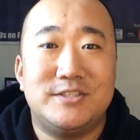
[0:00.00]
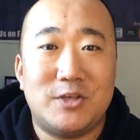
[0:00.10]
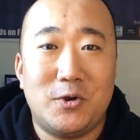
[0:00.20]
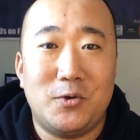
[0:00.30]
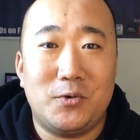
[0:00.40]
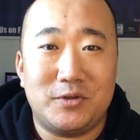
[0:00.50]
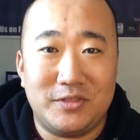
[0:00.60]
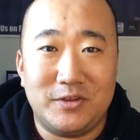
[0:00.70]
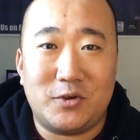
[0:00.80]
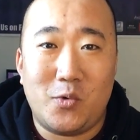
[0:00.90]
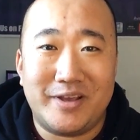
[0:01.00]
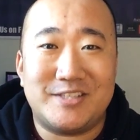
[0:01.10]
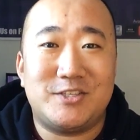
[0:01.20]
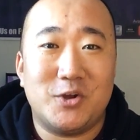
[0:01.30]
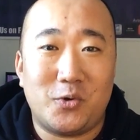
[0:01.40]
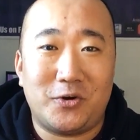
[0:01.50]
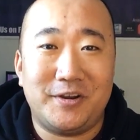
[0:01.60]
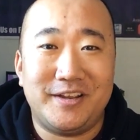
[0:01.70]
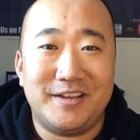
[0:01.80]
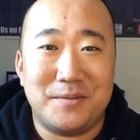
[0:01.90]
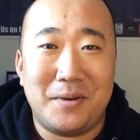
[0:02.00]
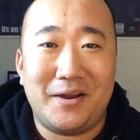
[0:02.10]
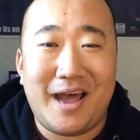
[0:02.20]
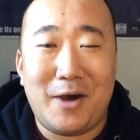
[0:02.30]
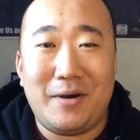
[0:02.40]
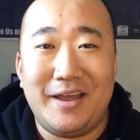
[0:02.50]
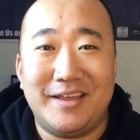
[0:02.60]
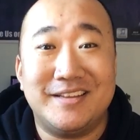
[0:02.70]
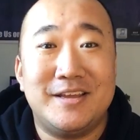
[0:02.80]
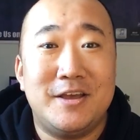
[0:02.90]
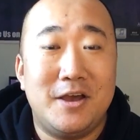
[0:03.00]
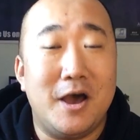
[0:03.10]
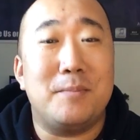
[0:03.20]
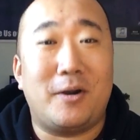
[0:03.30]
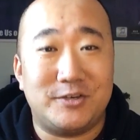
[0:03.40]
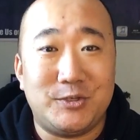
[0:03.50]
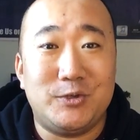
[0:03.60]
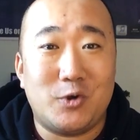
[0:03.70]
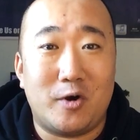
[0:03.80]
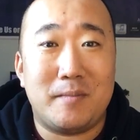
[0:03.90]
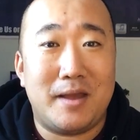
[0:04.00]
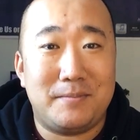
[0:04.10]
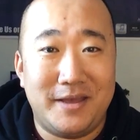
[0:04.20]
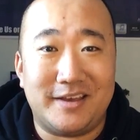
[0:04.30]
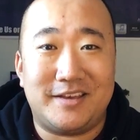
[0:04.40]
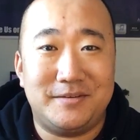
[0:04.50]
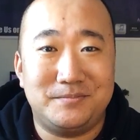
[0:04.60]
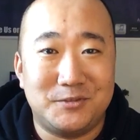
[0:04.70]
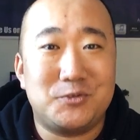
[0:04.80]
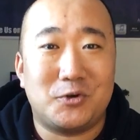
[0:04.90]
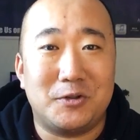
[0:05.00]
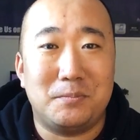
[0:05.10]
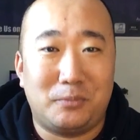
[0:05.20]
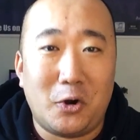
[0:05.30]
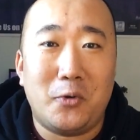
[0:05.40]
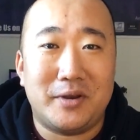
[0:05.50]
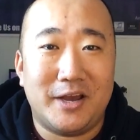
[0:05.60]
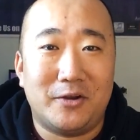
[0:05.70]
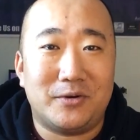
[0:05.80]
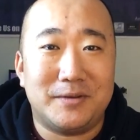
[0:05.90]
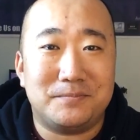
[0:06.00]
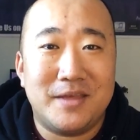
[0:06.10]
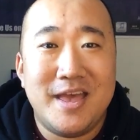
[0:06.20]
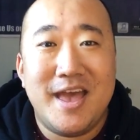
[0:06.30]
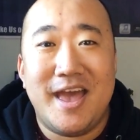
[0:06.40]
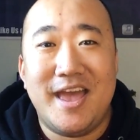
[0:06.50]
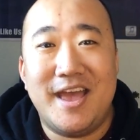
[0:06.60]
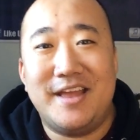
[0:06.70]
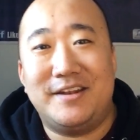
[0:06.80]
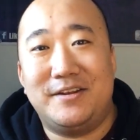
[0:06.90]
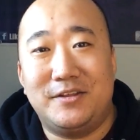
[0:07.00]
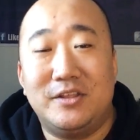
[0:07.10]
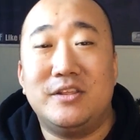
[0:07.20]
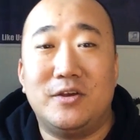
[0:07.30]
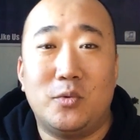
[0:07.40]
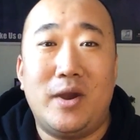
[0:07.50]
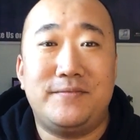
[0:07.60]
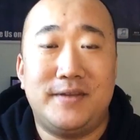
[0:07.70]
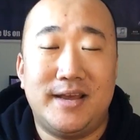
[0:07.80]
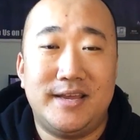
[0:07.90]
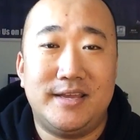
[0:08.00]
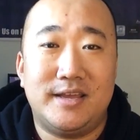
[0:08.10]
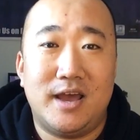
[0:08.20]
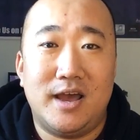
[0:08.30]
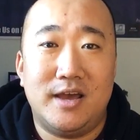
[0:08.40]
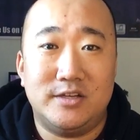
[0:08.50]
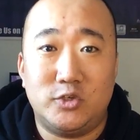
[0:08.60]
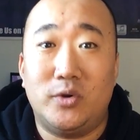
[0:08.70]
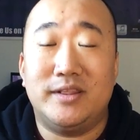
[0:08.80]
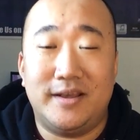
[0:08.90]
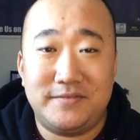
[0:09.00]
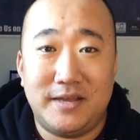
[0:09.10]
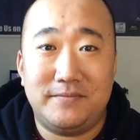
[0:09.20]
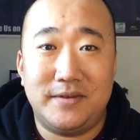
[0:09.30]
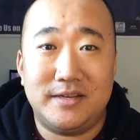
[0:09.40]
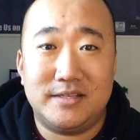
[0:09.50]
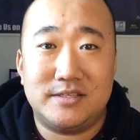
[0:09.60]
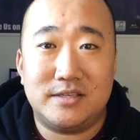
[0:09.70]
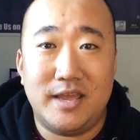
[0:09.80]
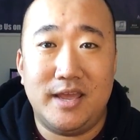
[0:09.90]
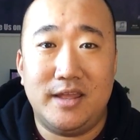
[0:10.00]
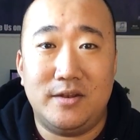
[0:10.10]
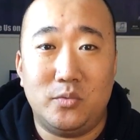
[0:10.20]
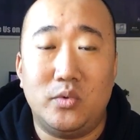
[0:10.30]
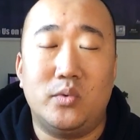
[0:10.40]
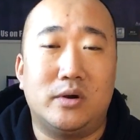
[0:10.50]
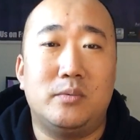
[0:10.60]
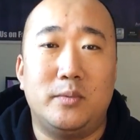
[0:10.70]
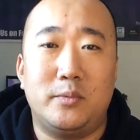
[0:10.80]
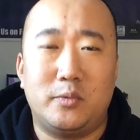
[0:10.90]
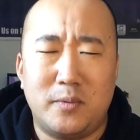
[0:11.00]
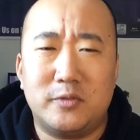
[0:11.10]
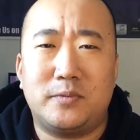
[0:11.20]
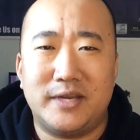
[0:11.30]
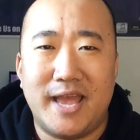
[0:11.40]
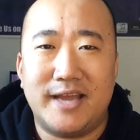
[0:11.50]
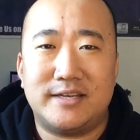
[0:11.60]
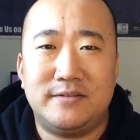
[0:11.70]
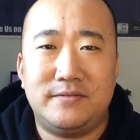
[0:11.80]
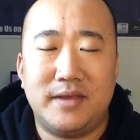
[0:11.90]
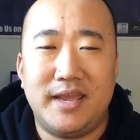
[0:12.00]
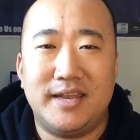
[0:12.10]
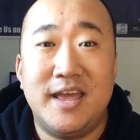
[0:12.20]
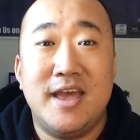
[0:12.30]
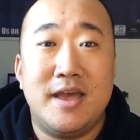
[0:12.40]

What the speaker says: So the quick story about how I partially tore my pec, just sort of broing out, right? And the wife and I joined Lifetime Fitness, and we're both pretty active. And